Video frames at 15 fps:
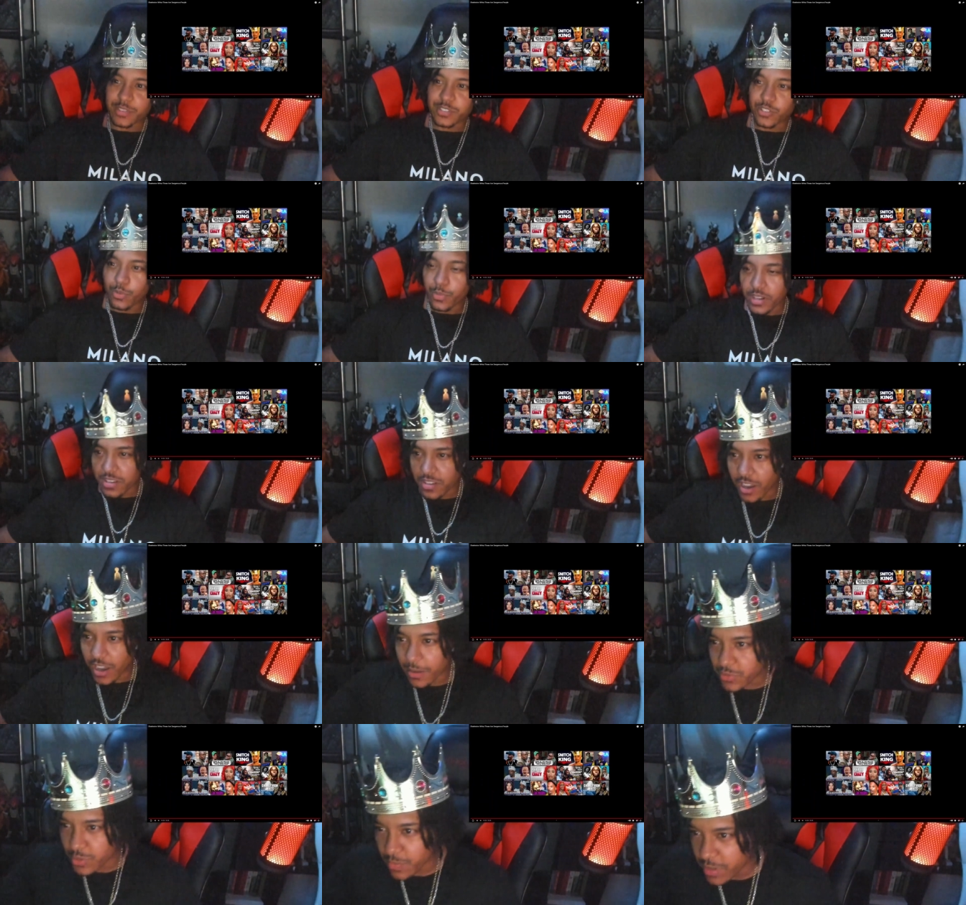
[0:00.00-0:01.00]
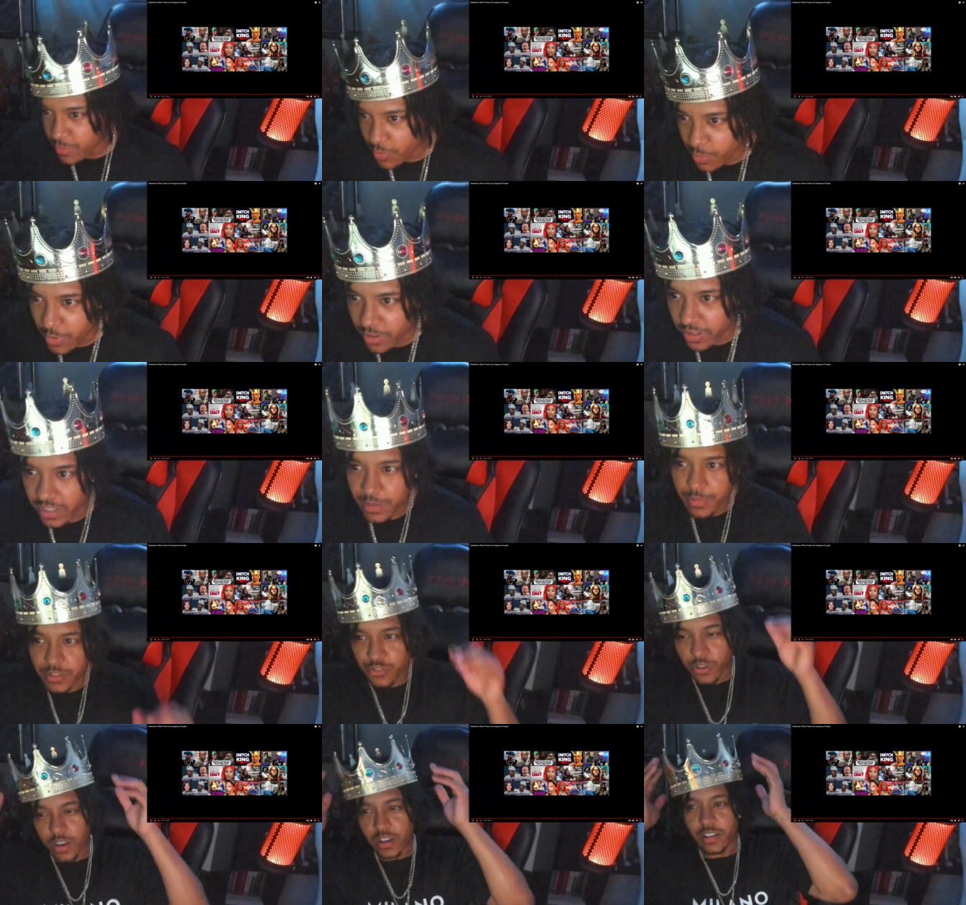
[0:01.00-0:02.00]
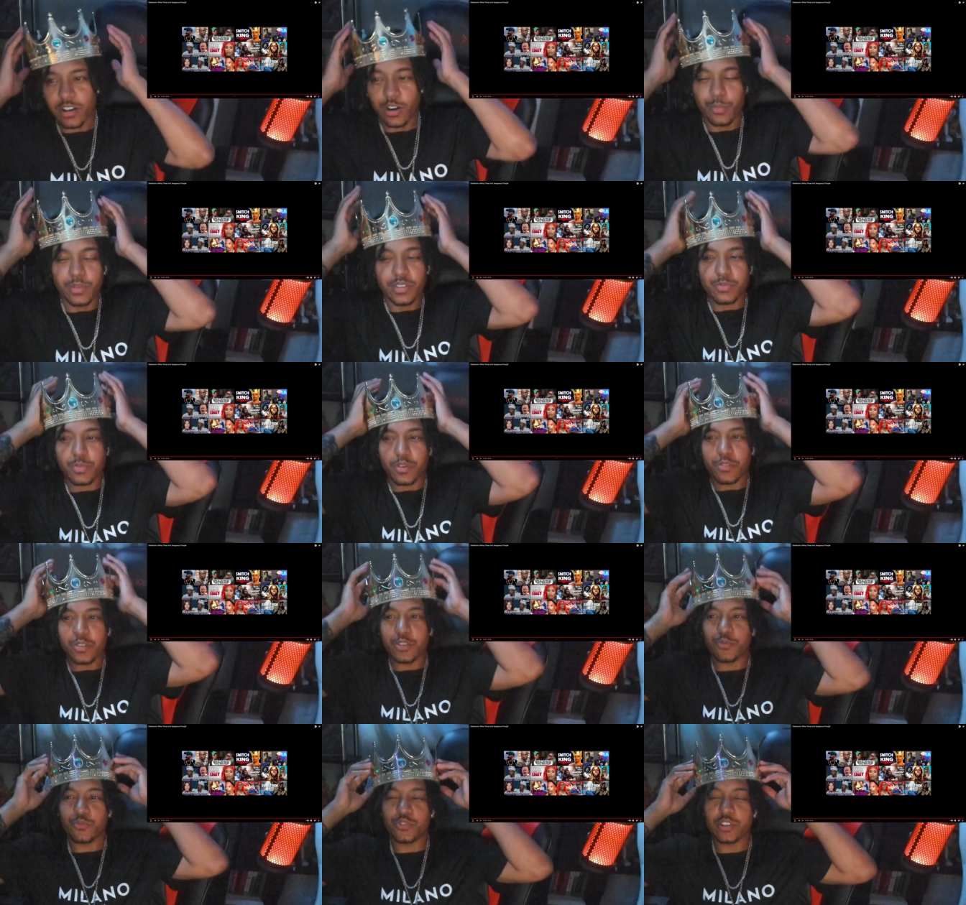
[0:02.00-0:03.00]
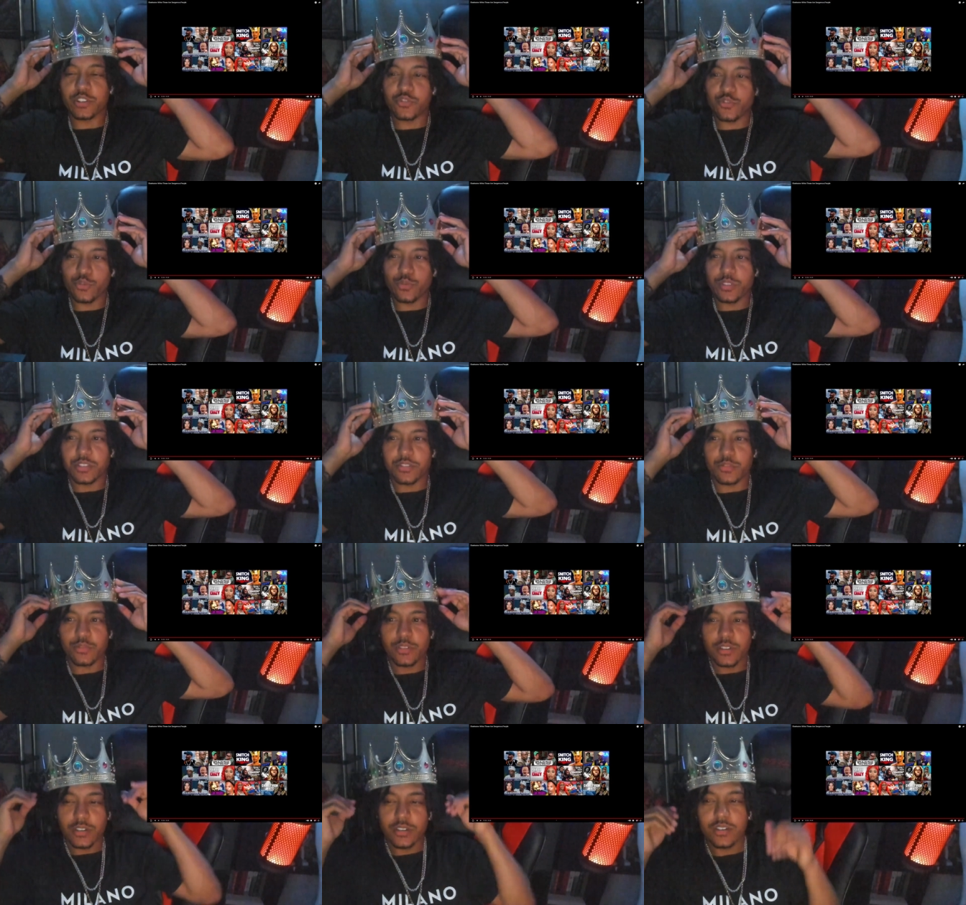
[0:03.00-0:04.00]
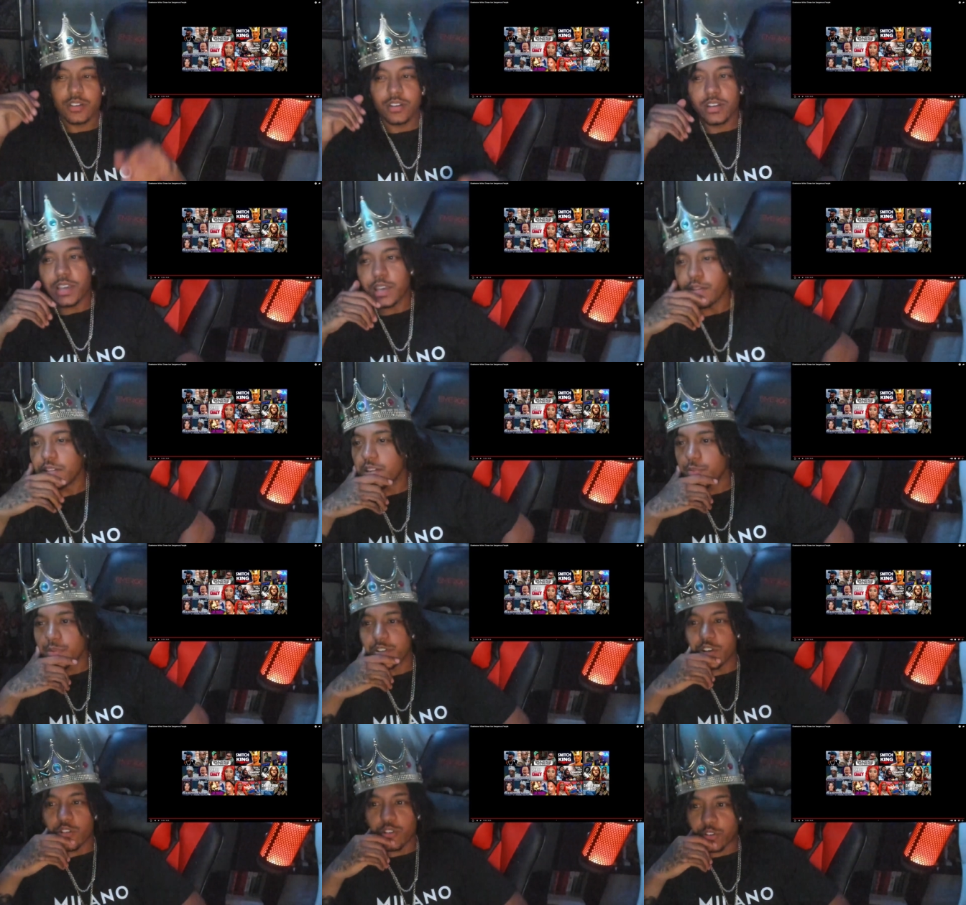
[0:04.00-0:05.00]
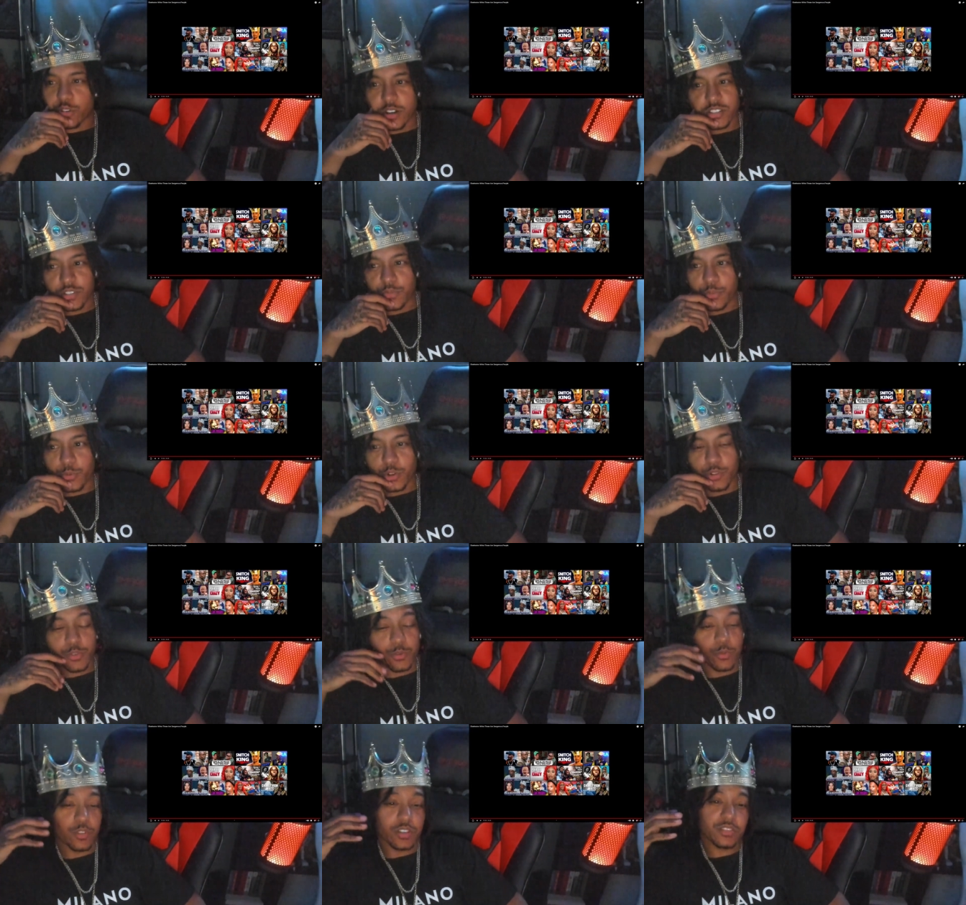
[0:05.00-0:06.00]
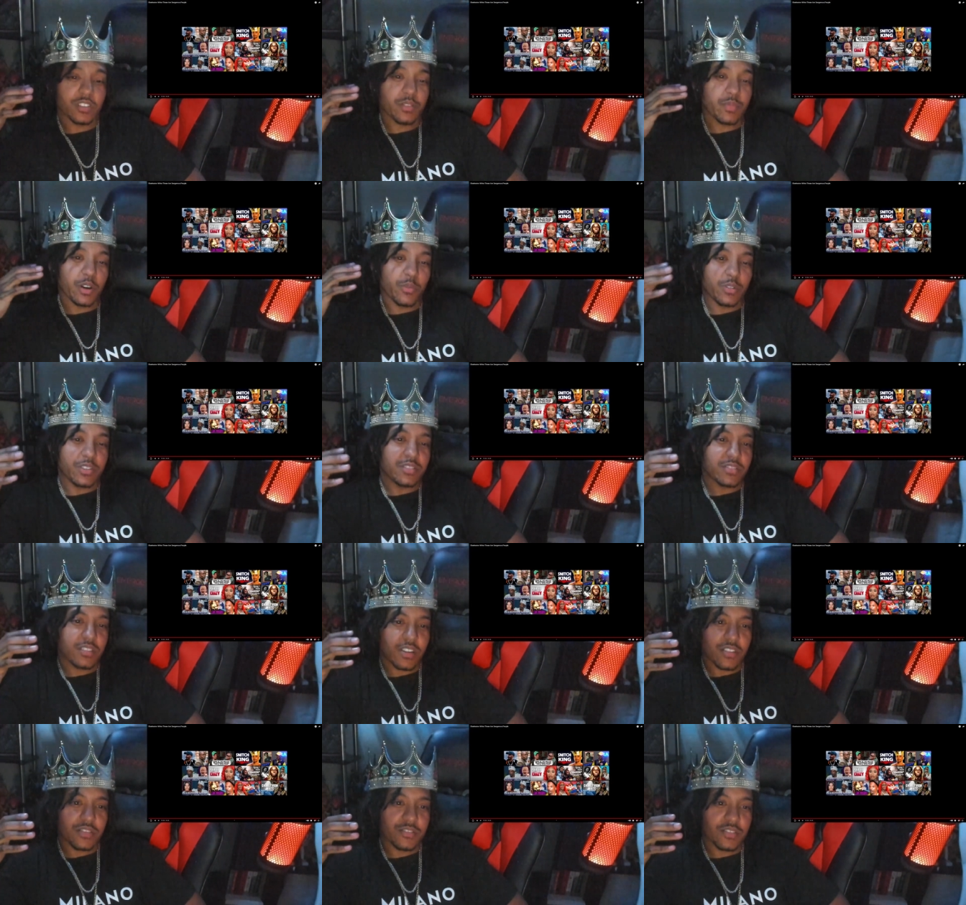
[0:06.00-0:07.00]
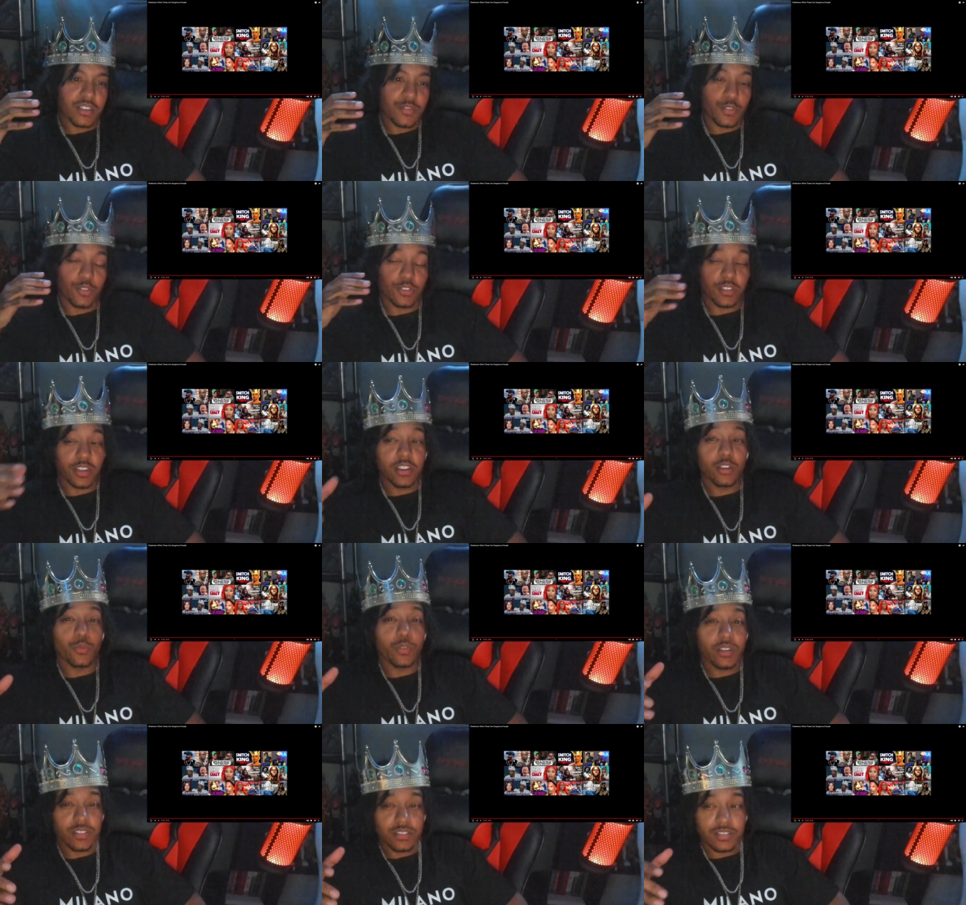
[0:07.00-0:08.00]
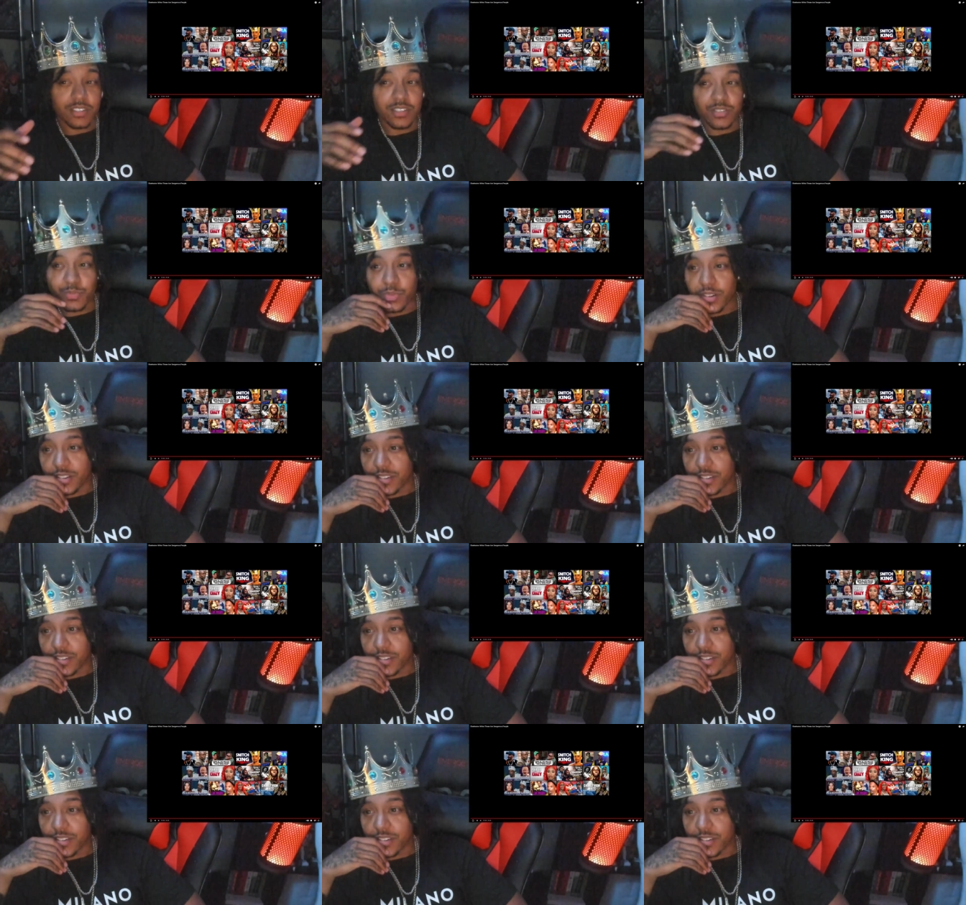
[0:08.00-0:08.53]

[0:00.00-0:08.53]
so many dimes to people, bro. Like, he be trying to help us, bro. He truly do. He be going crazy for real. If you really think about what he says, if you look into what he says, bro,